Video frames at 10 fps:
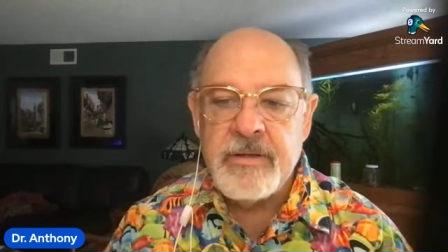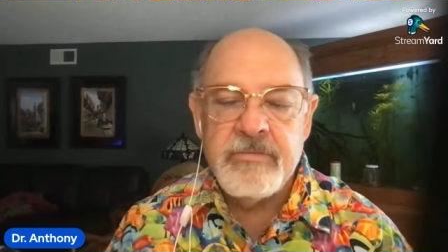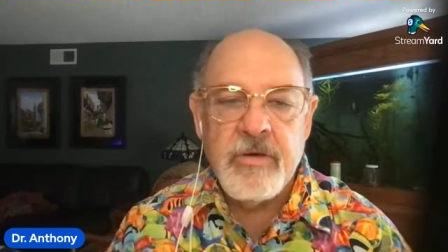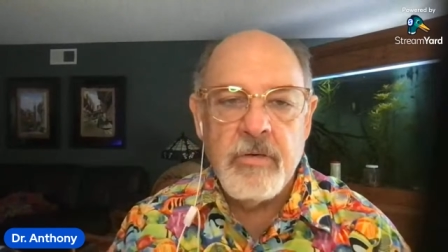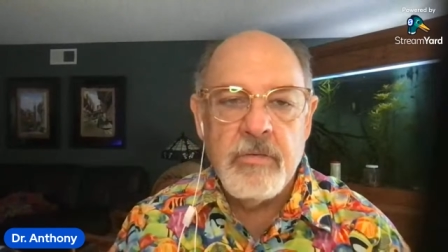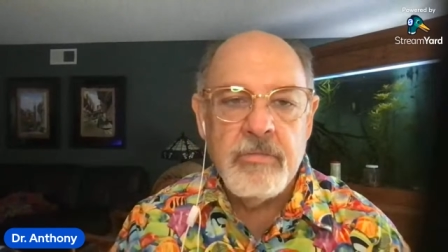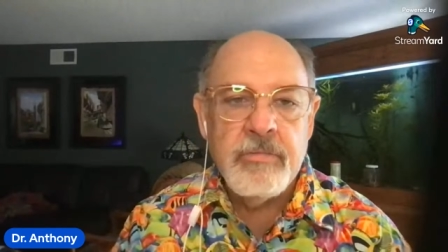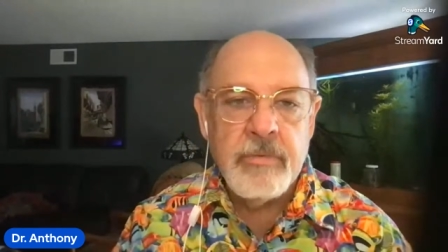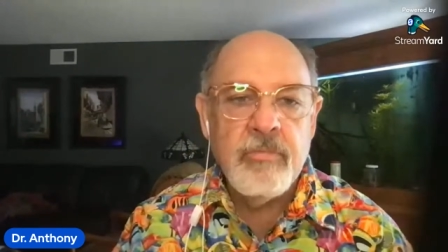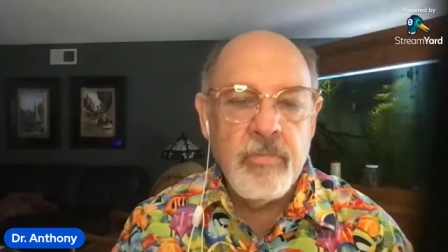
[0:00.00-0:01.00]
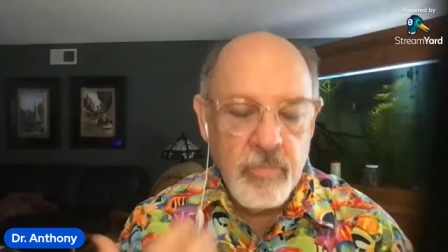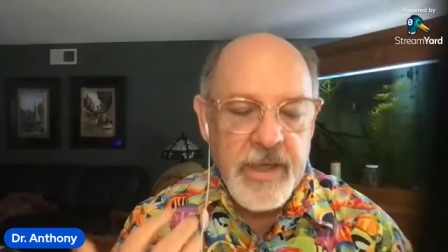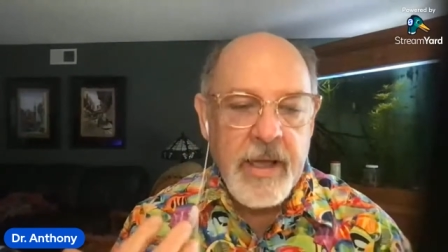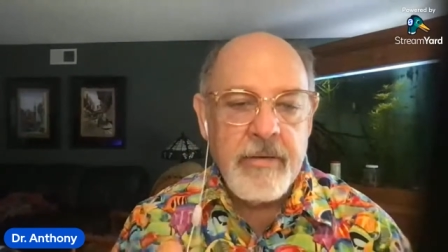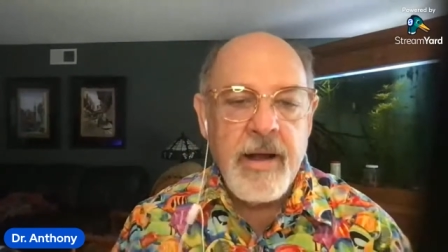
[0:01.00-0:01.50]
And so we
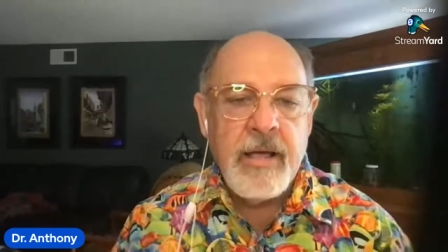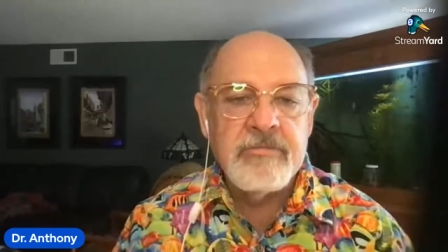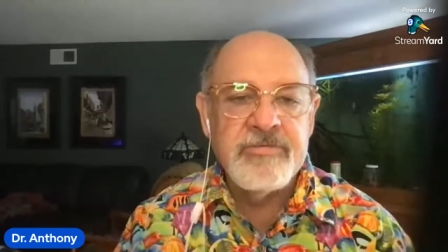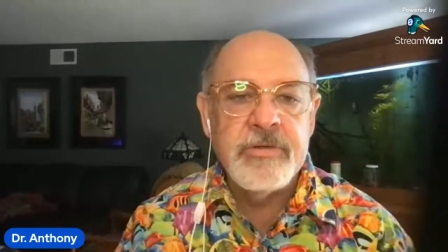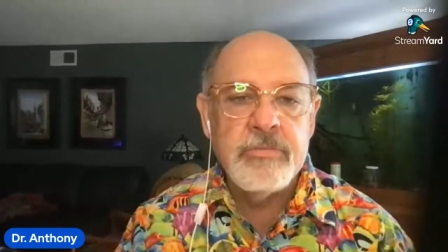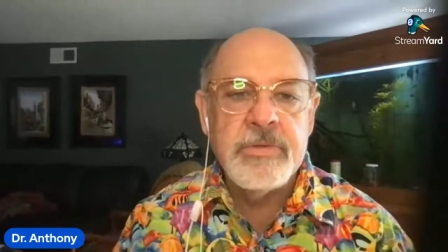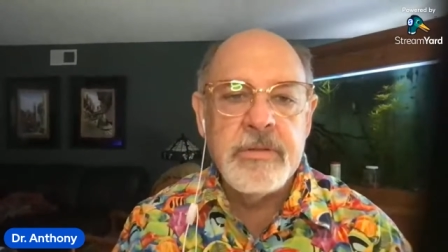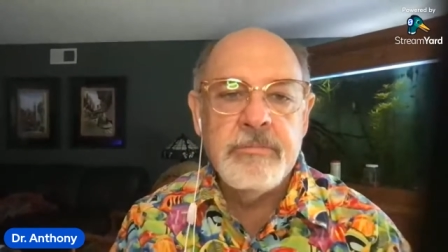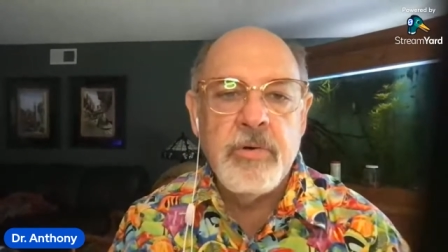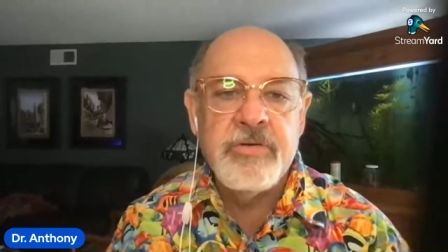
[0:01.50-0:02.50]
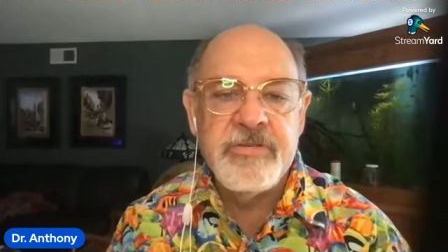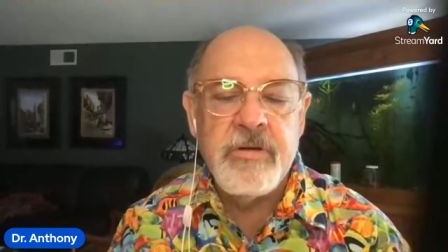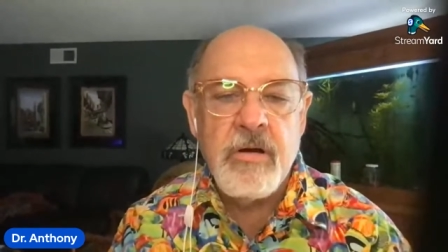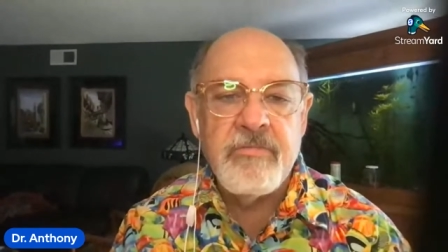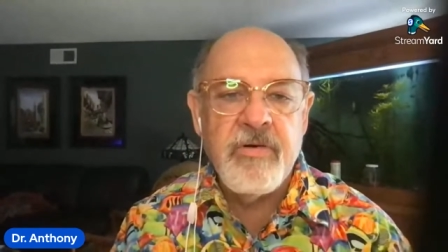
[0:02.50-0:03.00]
had our house filled with poison
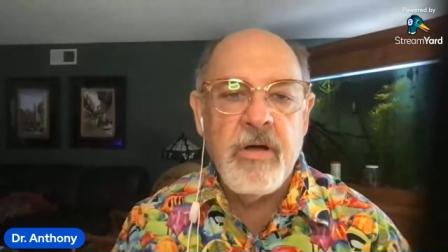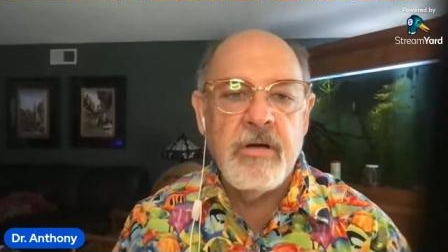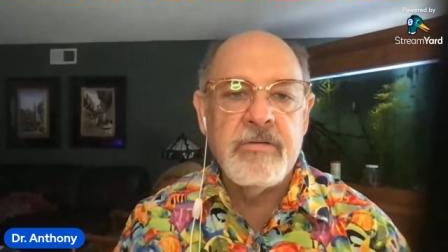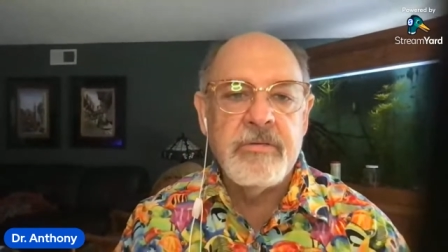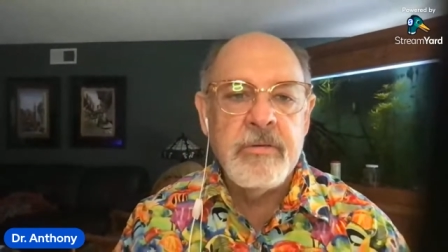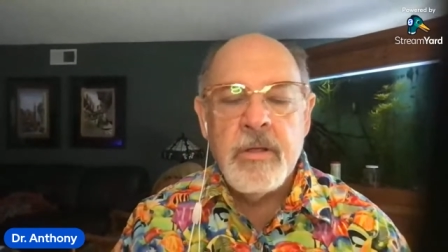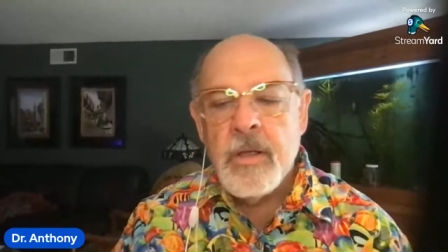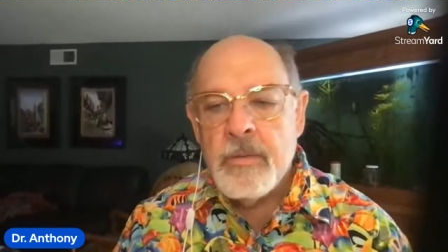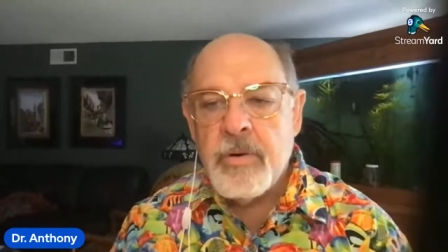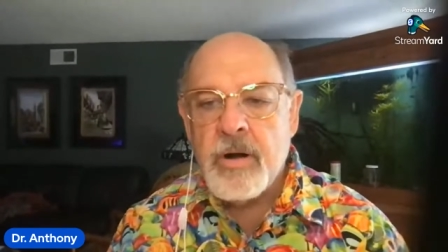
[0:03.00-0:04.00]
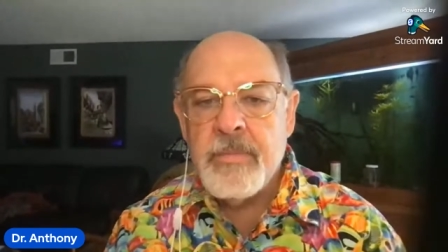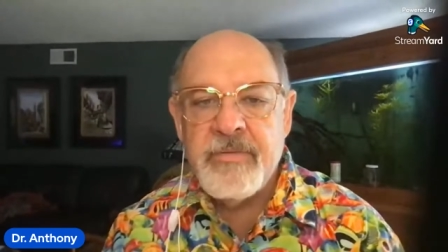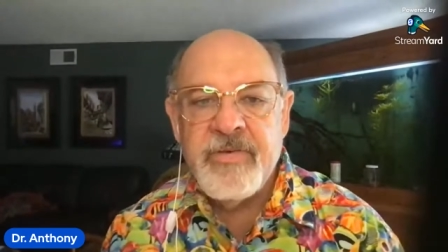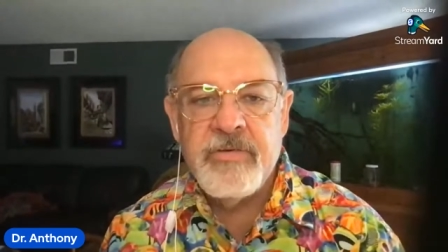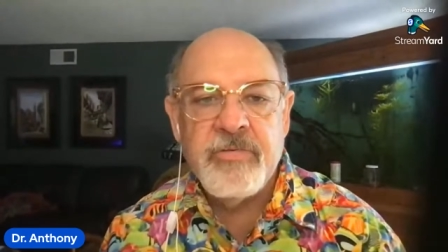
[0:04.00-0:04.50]
dart frogs, and part of my
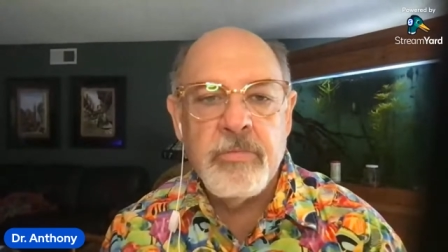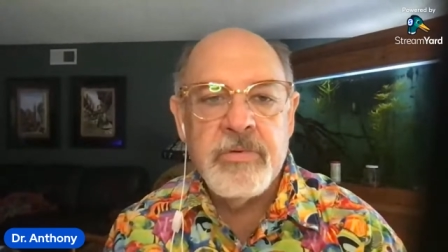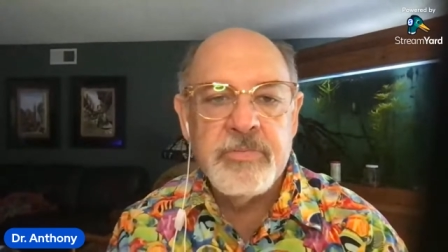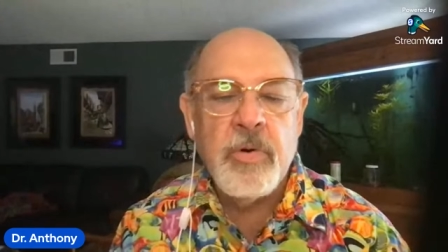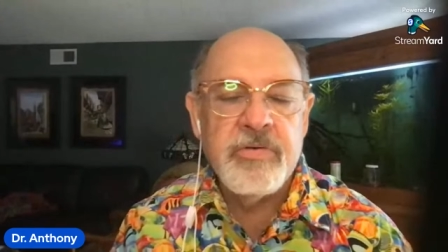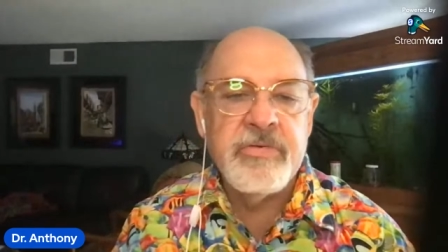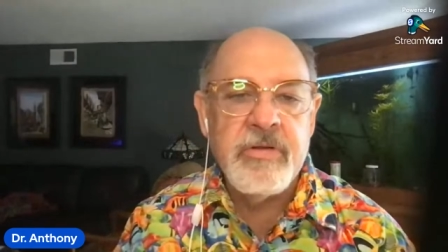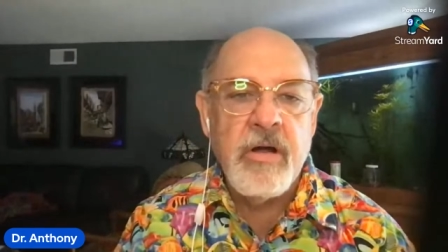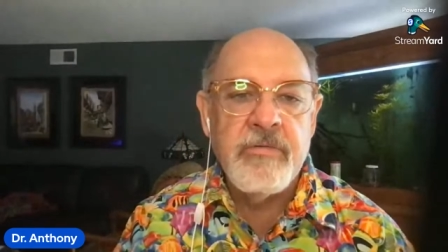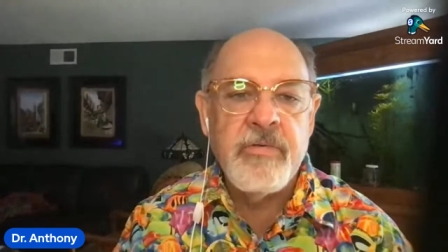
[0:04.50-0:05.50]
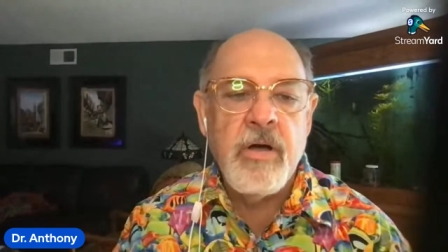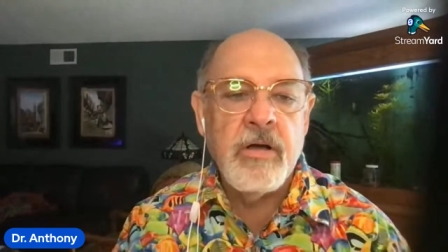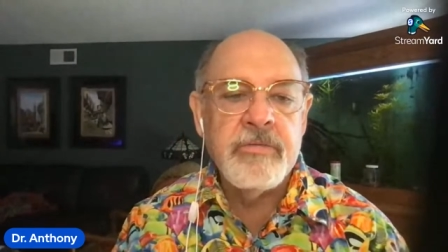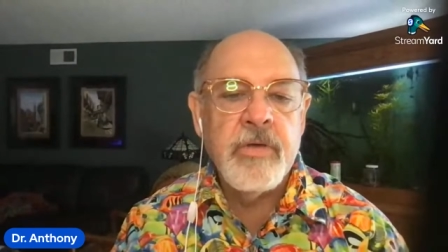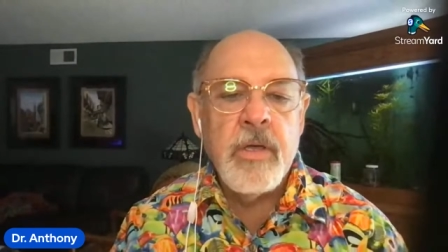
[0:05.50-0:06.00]
fish room was poison dart frogs.